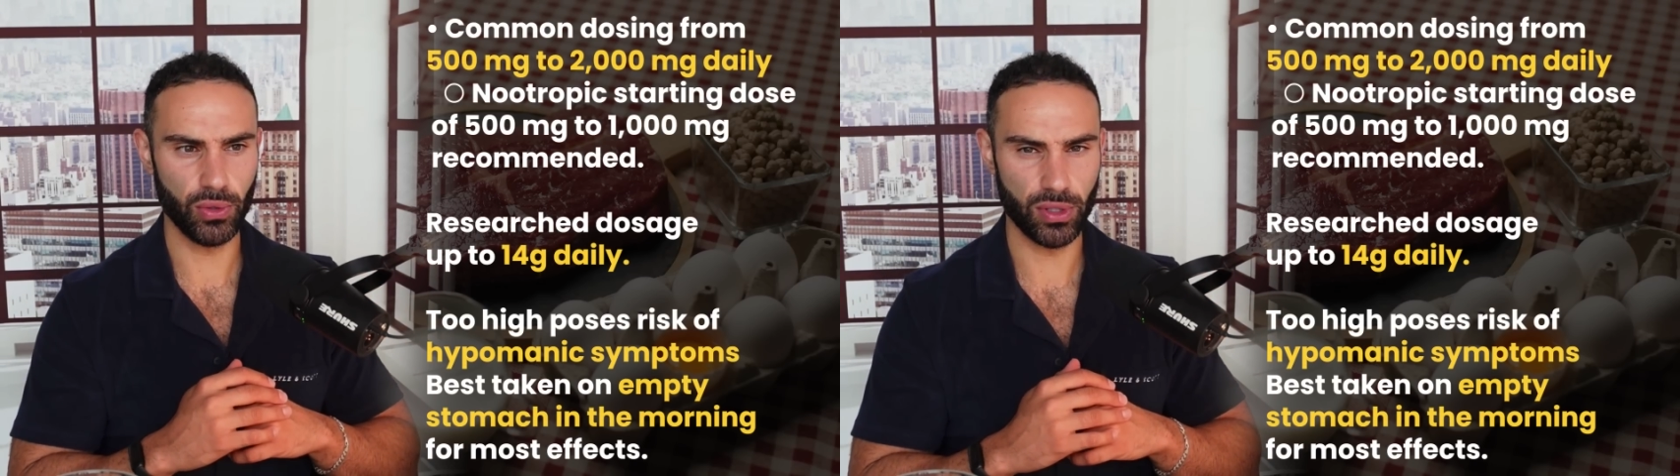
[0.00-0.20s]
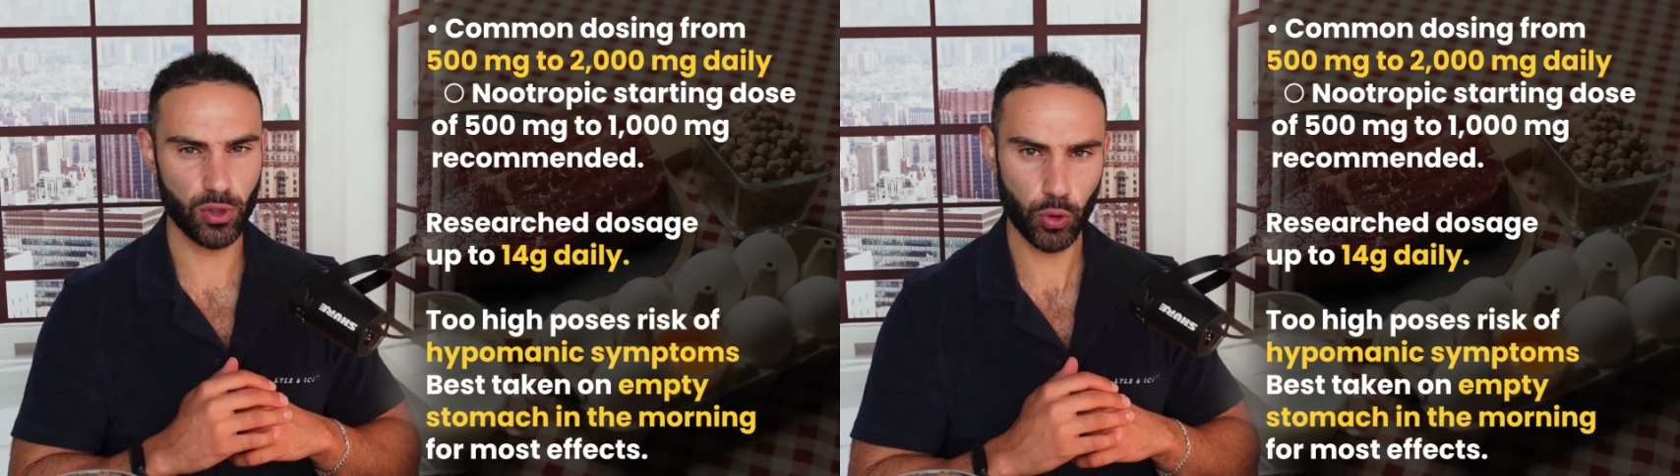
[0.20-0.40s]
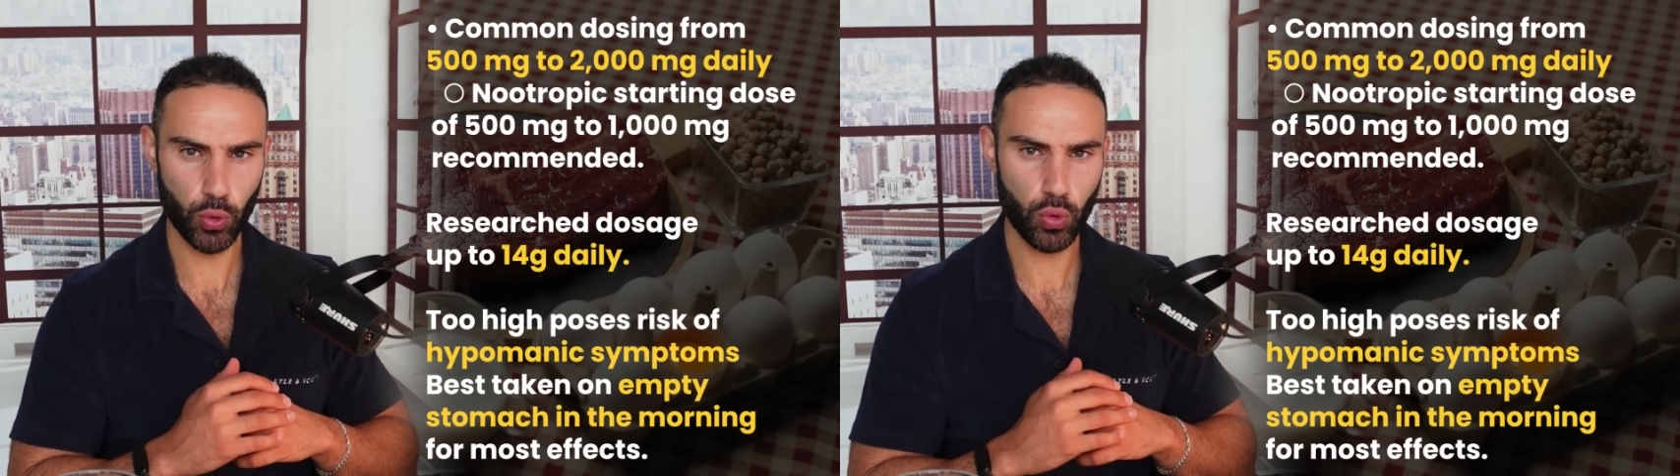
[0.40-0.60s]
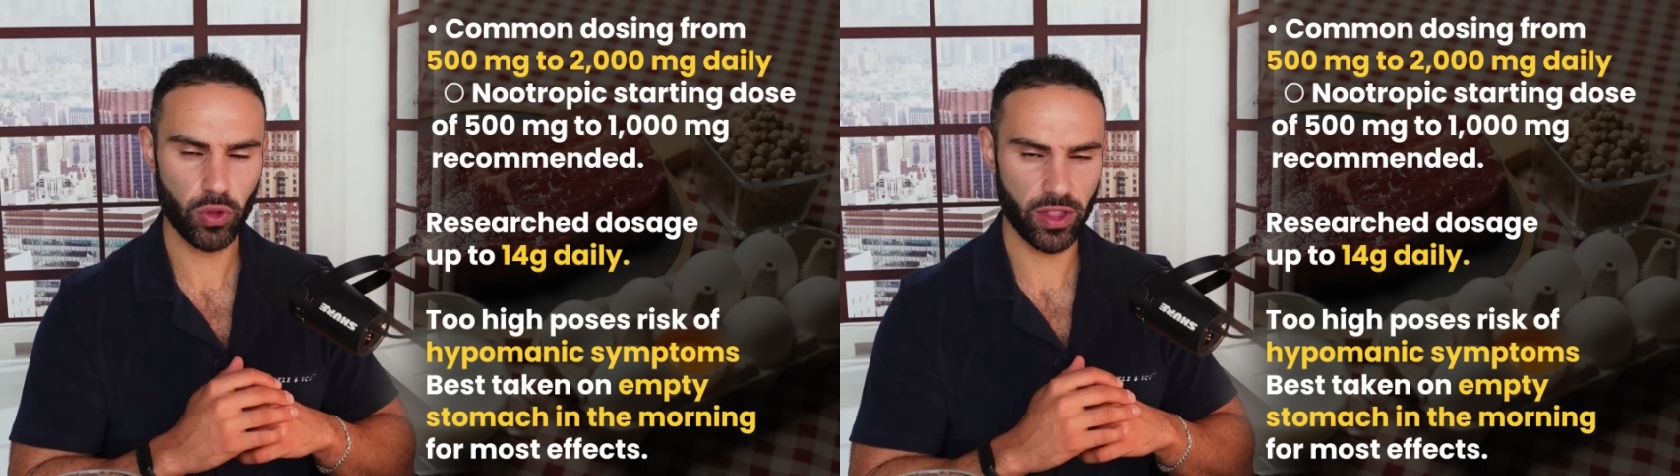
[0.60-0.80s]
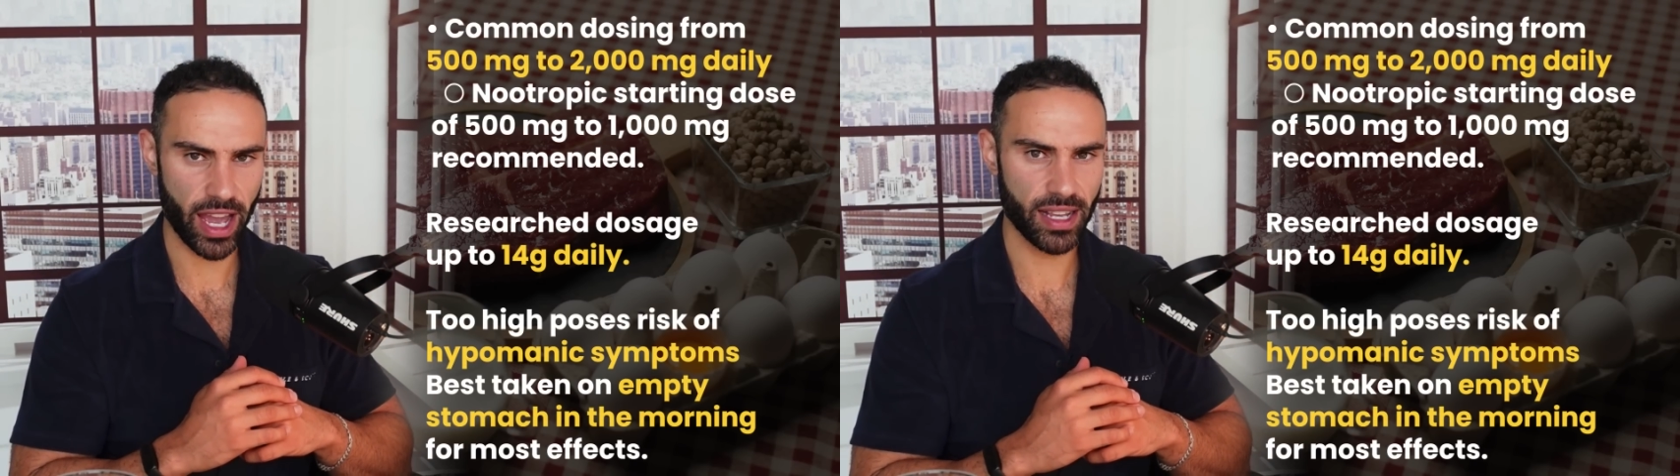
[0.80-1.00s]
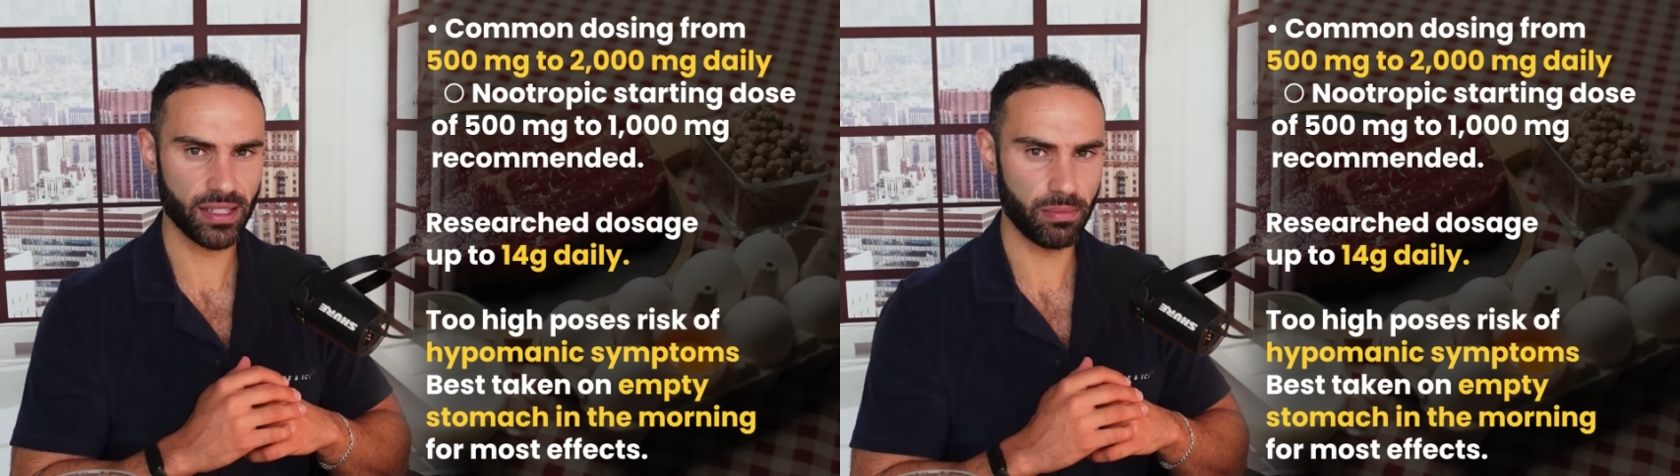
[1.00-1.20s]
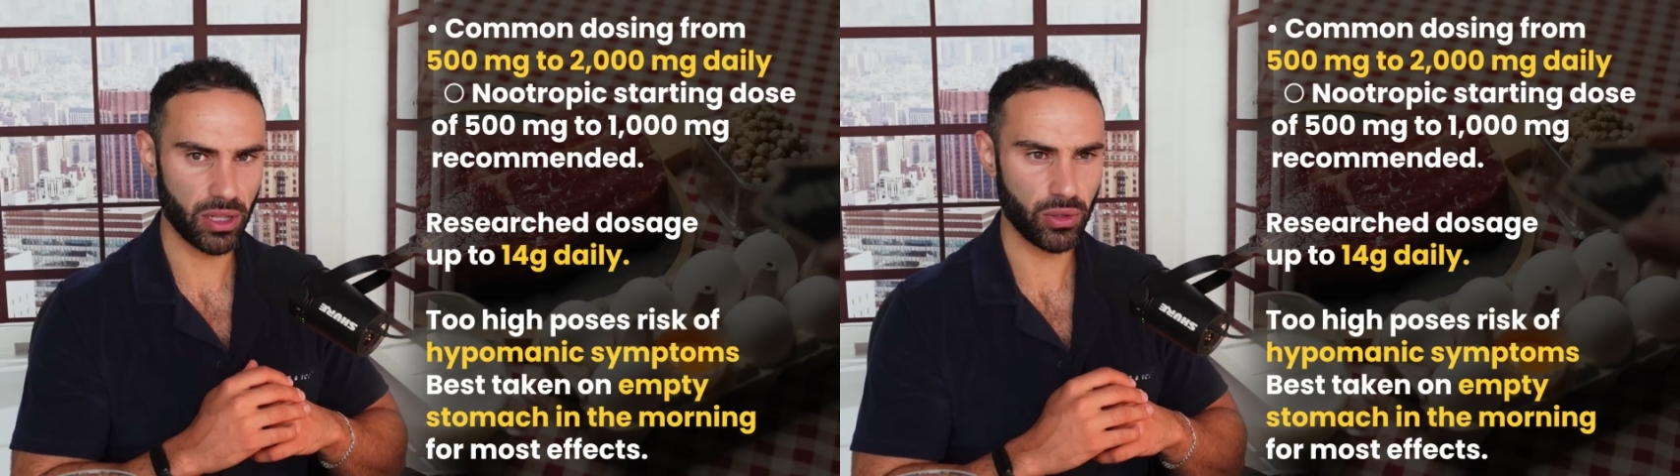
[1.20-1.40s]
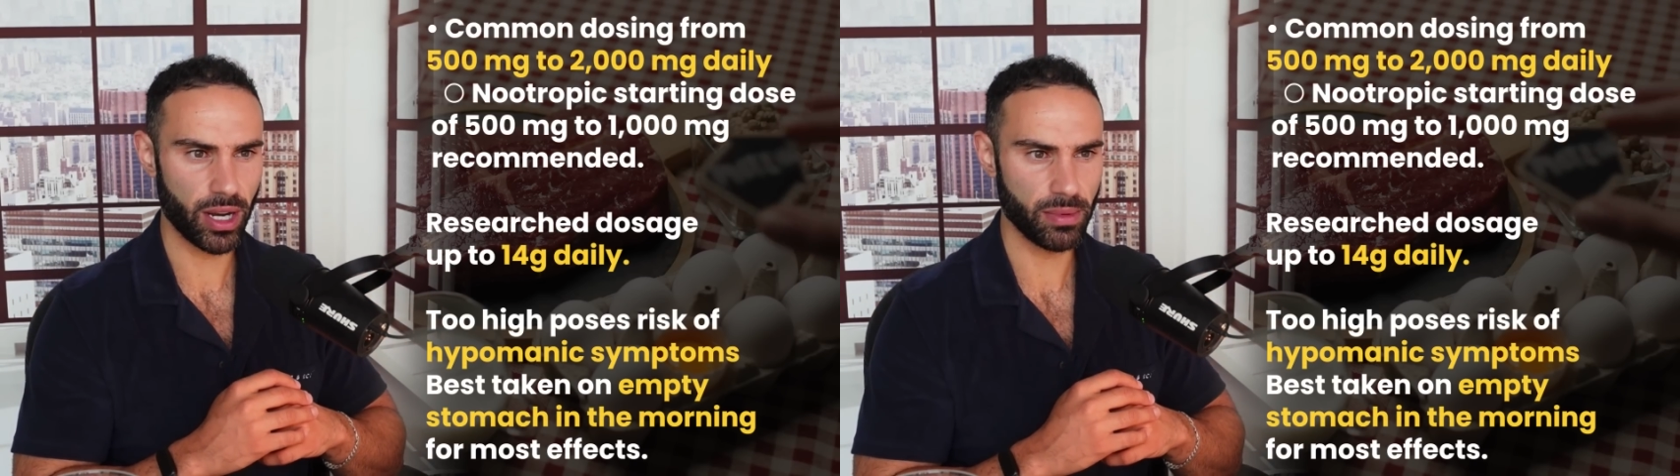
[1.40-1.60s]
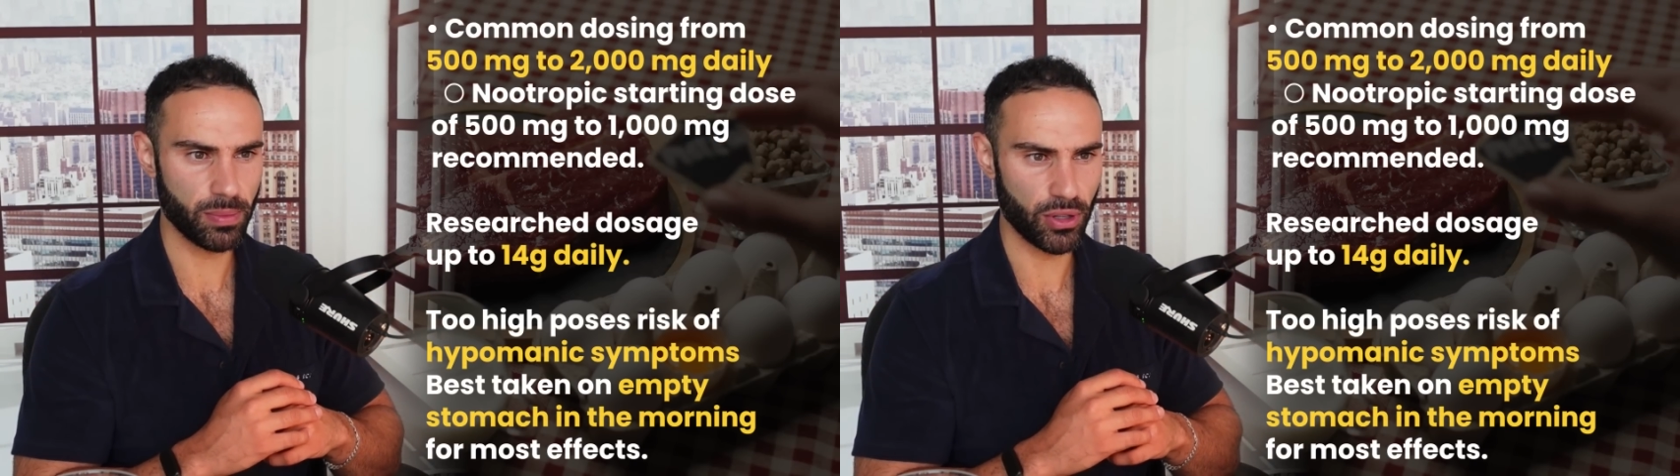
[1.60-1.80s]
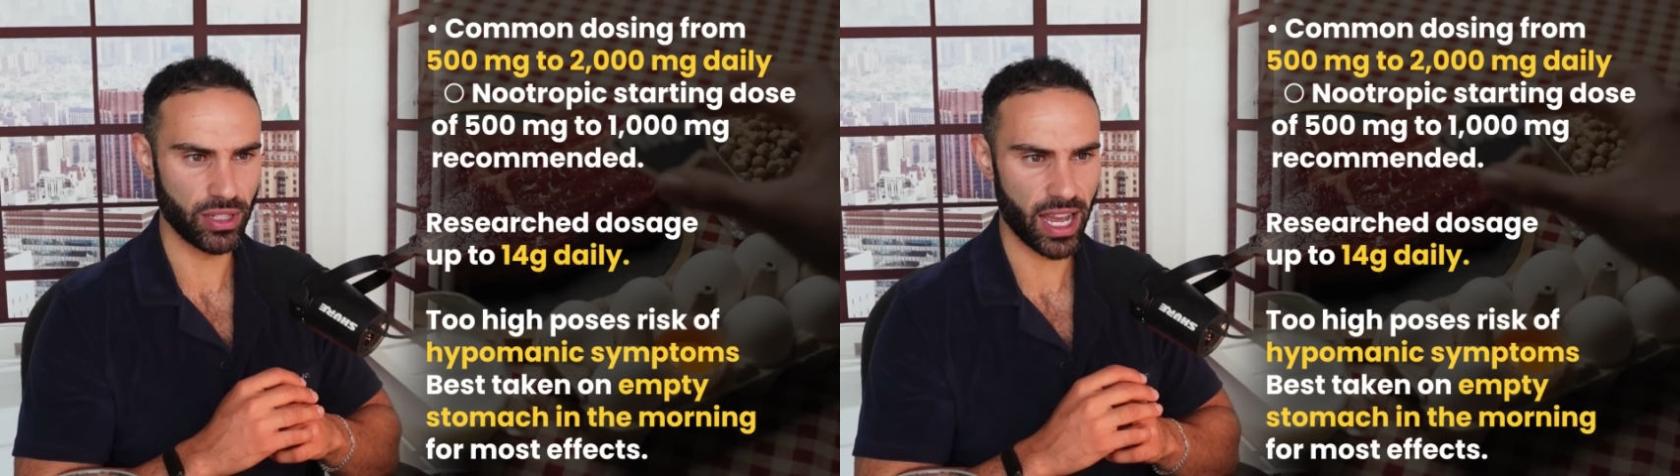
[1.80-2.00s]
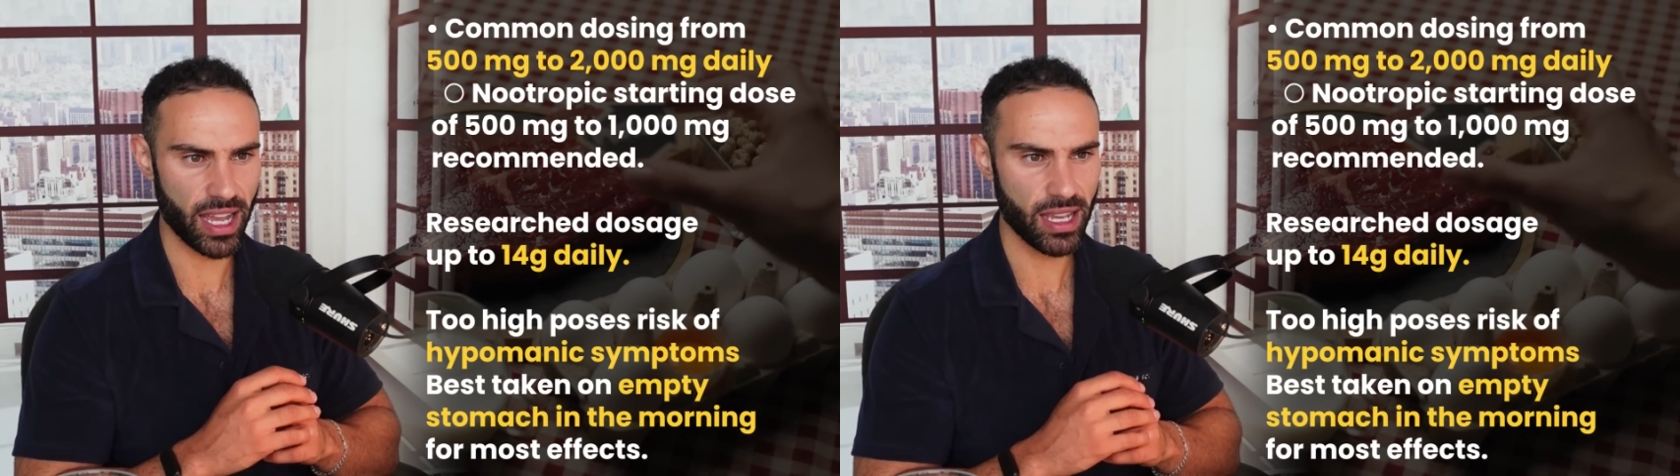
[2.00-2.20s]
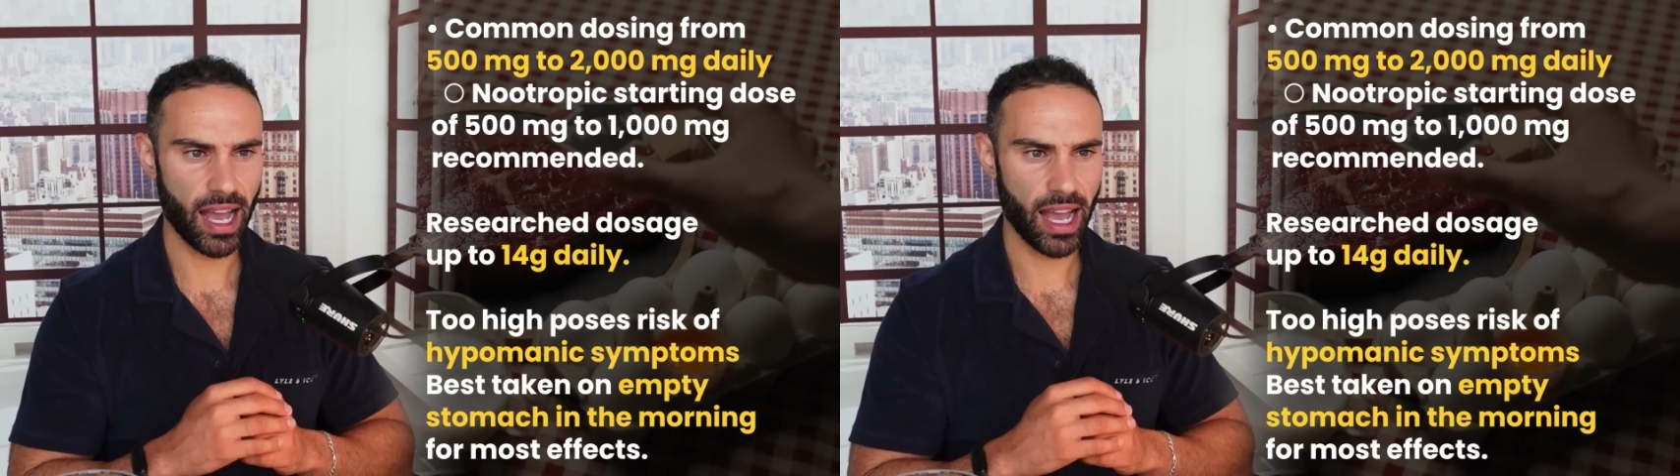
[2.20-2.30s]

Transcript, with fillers: 2000 milligrams per day,